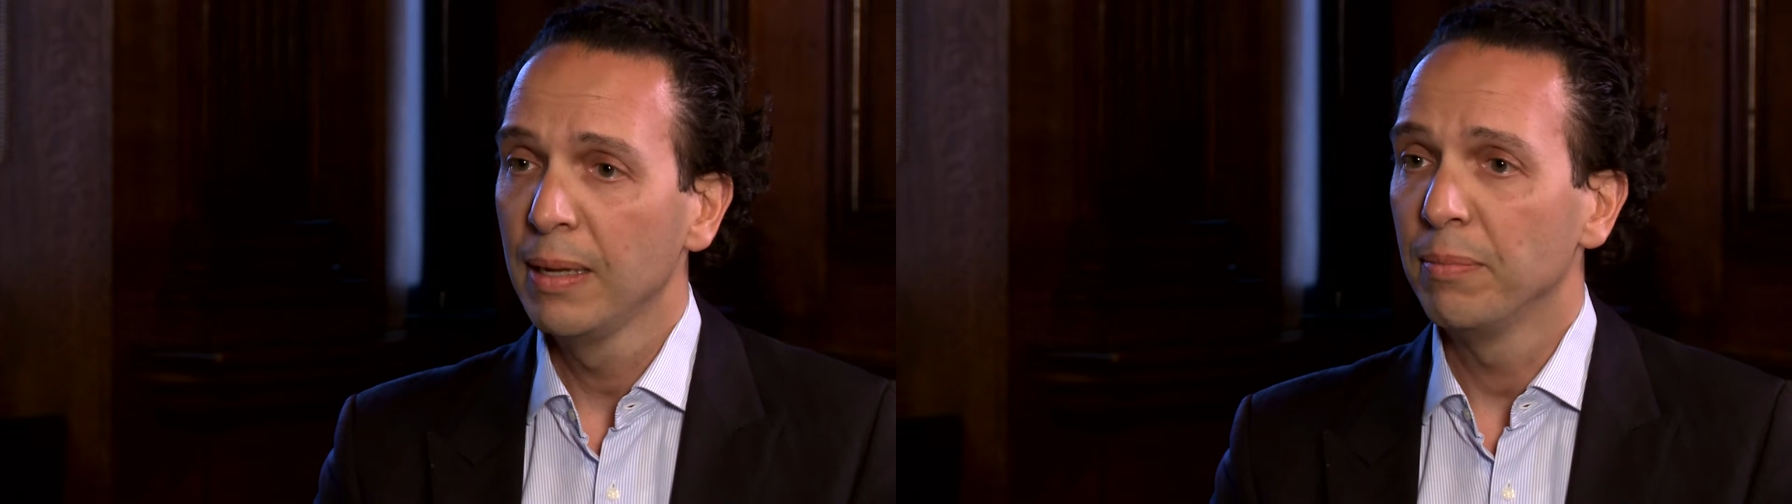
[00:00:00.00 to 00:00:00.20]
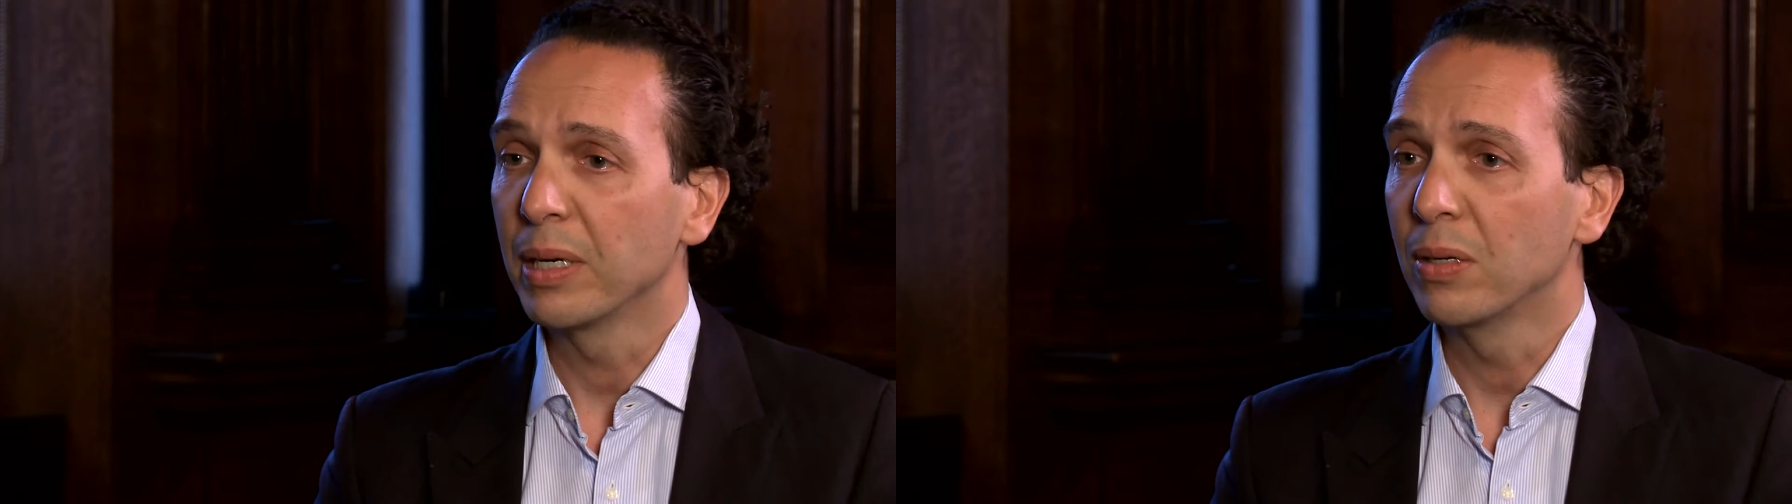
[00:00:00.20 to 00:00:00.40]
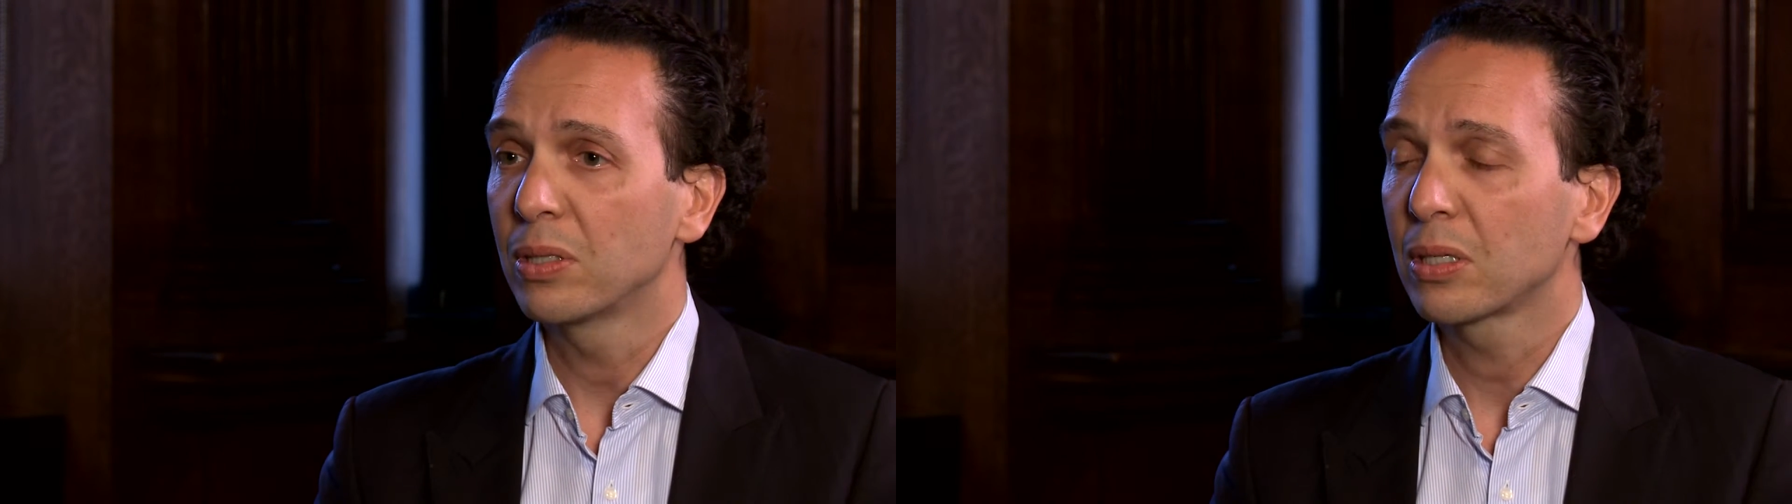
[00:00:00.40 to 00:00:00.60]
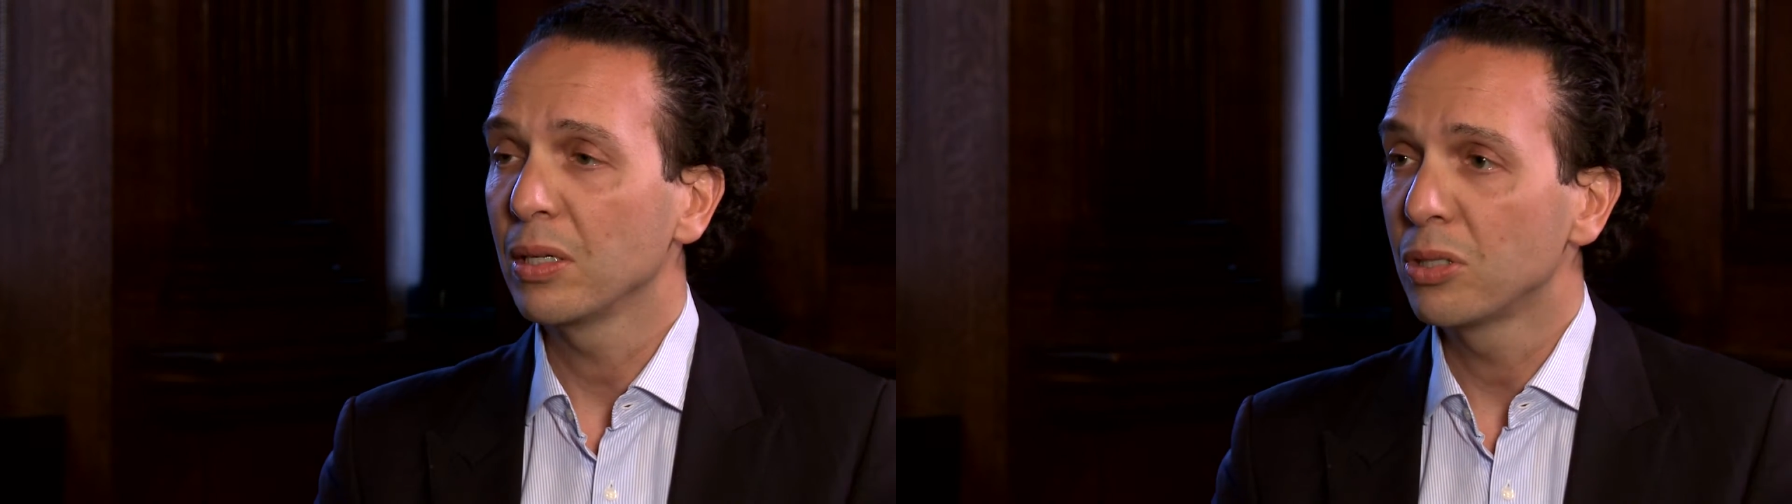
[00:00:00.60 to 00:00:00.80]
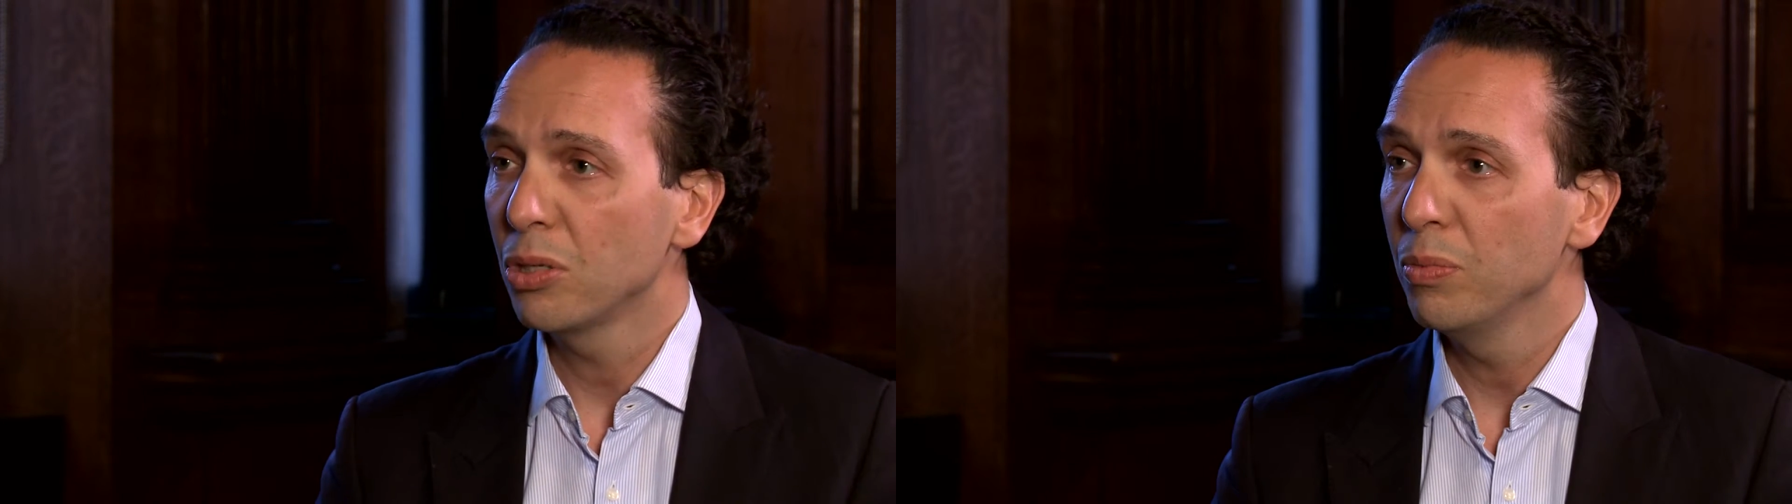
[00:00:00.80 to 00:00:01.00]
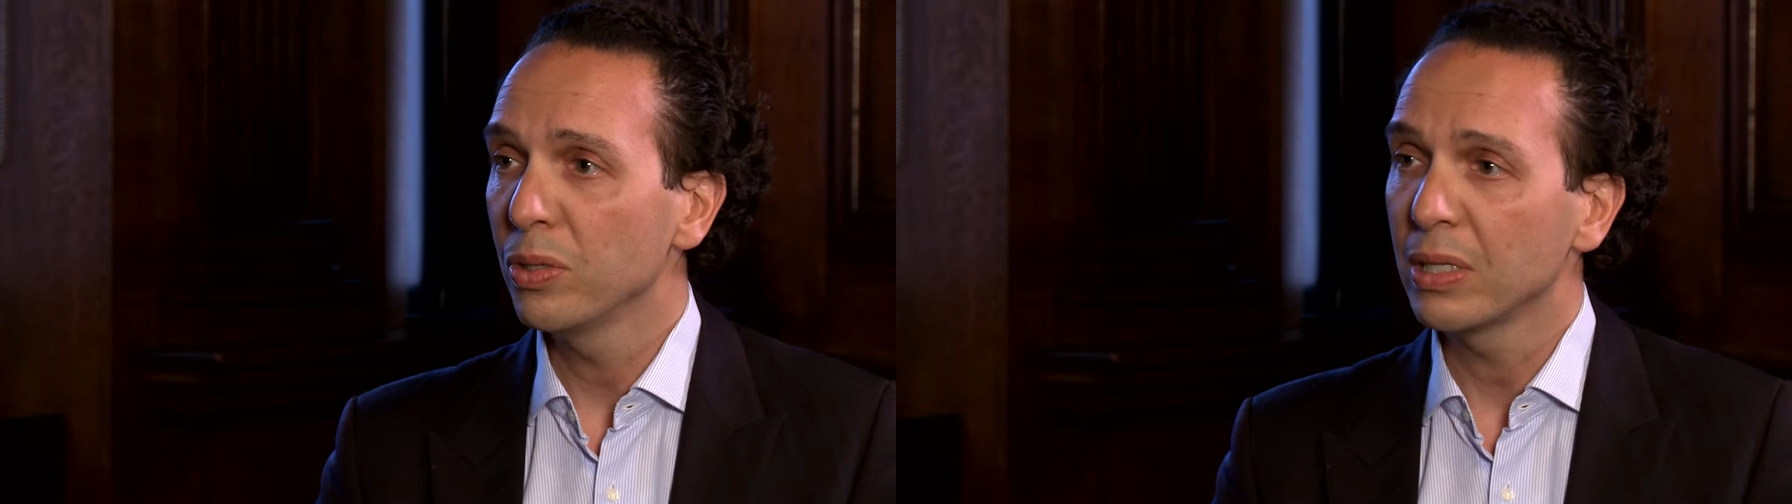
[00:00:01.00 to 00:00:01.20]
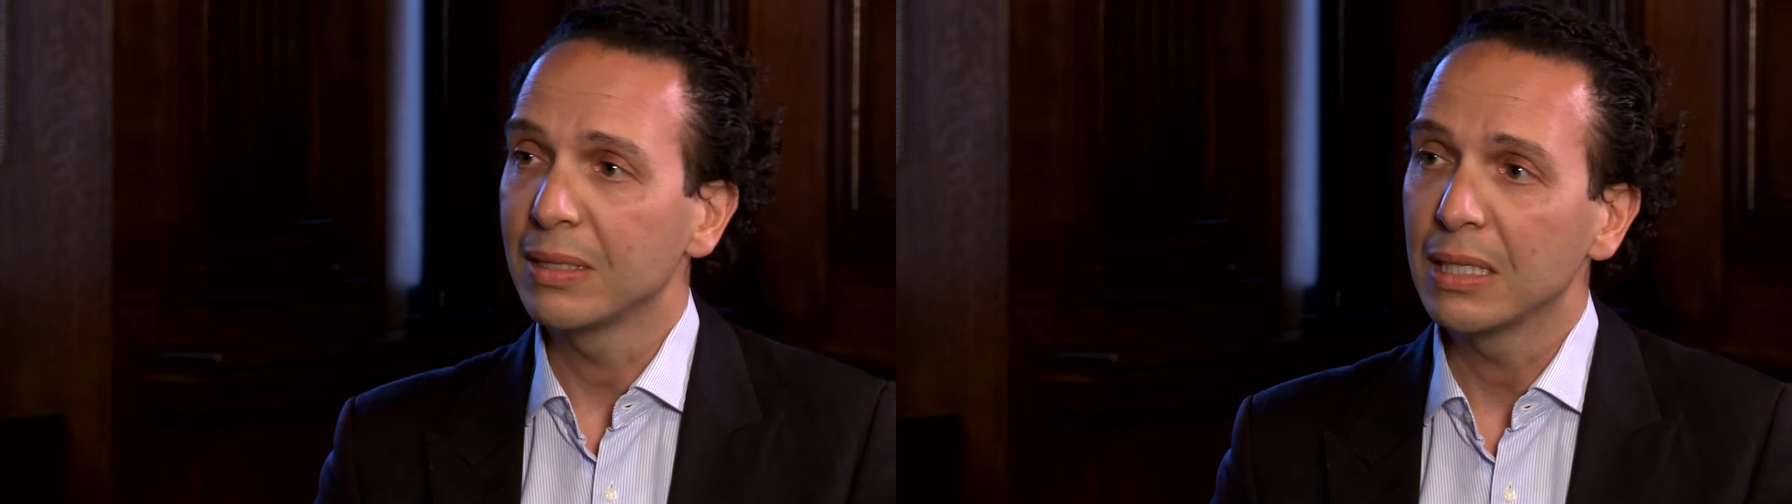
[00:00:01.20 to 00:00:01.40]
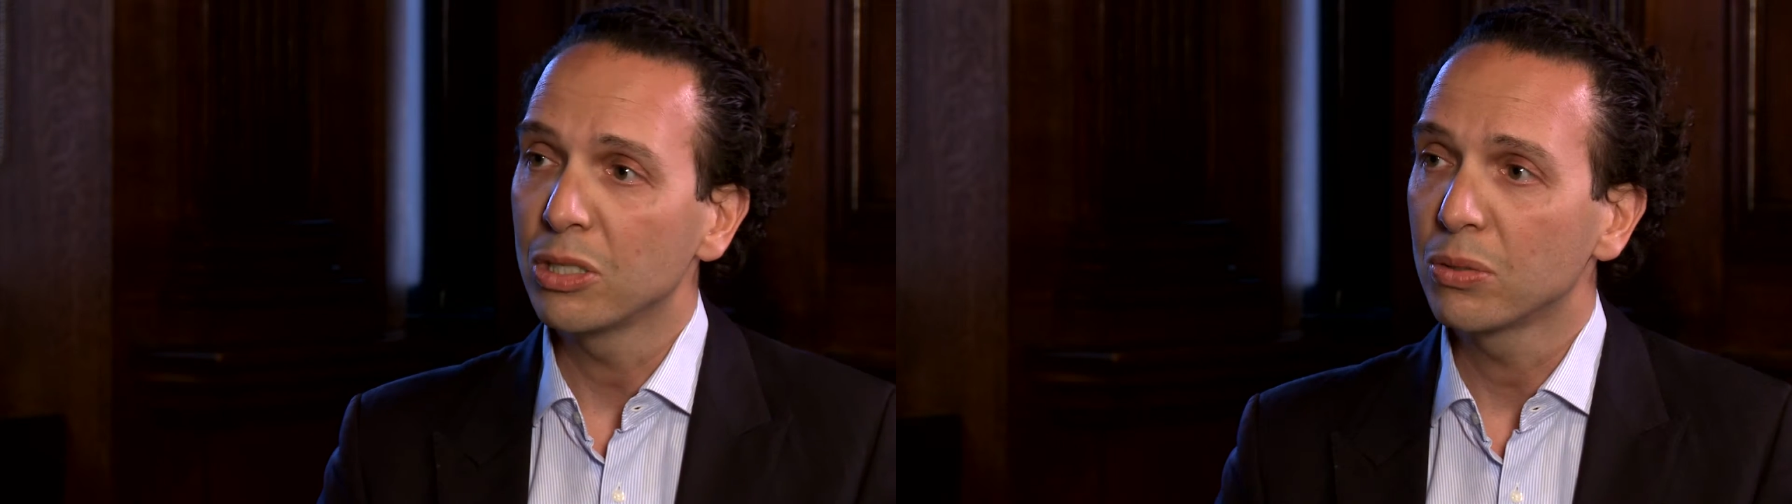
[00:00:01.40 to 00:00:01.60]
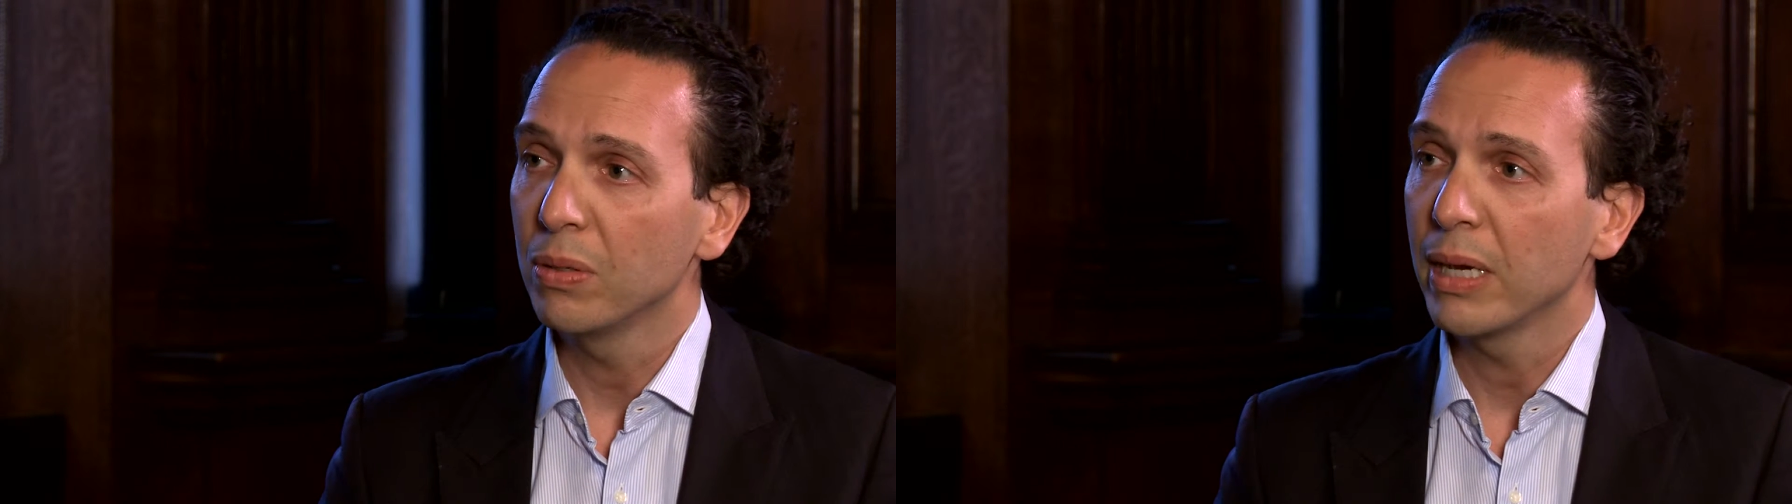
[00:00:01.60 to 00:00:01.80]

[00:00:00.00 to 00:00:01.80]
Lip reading: because consumers and digital